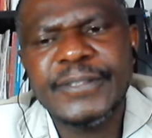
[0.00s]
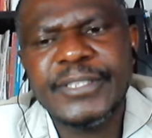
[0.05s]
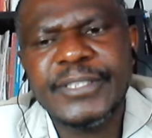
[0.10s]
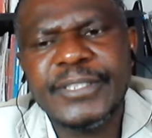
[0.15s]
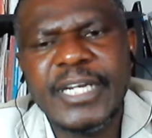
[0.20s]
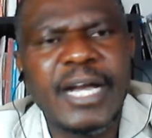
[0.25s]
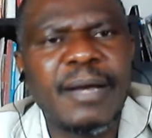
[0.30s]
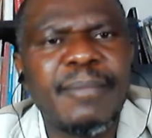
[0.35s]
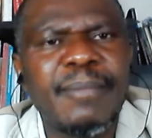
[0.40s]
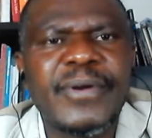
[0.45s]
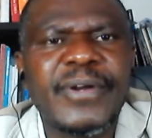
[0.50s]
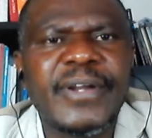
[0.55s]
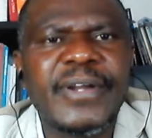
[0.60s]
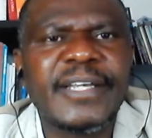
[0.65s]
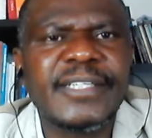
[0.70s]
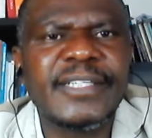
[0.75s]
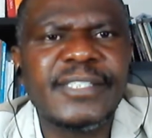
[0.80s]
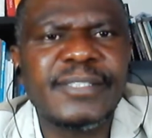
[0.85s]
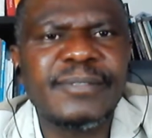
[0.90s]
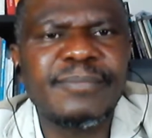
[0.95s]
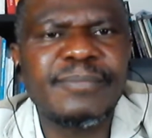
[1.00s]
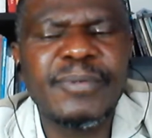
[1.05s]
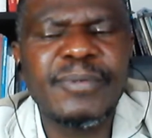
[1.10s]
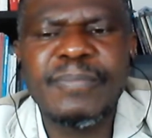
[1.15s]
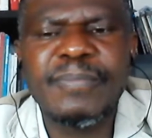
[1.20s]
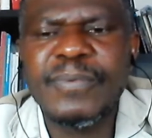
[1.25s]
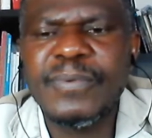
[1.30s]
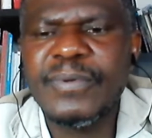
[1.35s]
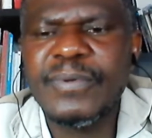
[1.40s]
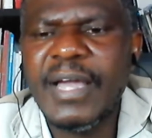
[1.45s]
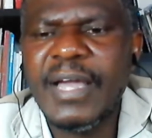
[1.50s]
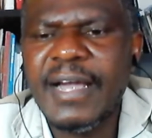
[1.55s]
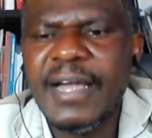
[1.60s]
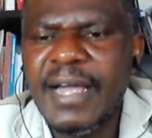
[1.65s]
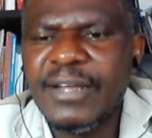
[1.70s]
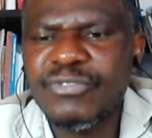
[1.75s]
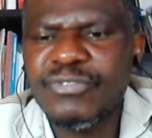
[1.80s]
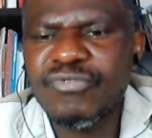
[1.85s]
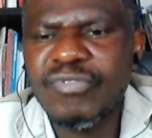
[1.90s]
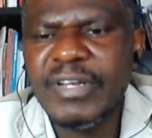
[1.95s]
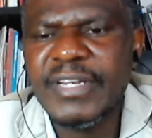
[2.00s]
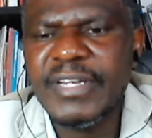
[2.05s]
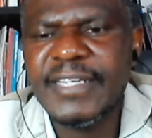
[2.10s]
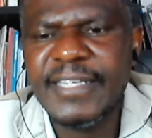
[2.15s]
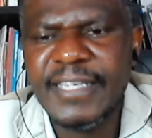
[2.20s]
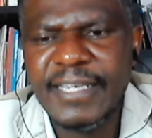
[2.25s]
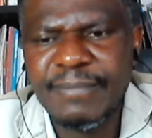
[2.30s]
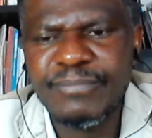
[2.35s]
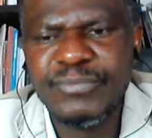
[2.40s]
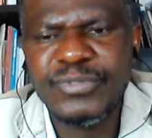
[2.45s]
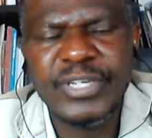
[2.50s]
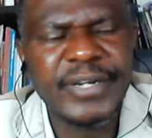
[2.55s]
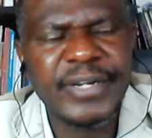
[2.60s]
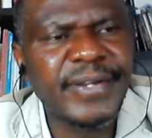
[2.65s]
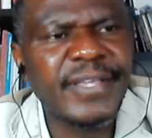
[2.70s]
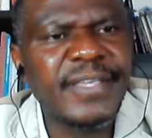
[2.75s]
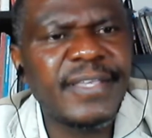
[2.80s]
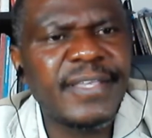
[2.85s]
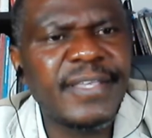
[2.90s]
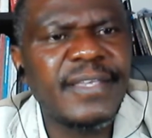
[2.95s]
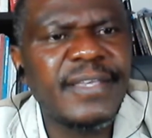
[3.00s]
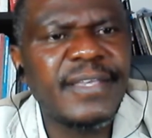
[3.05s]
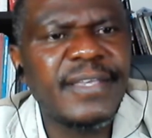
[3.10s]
cameras. People are actually capturing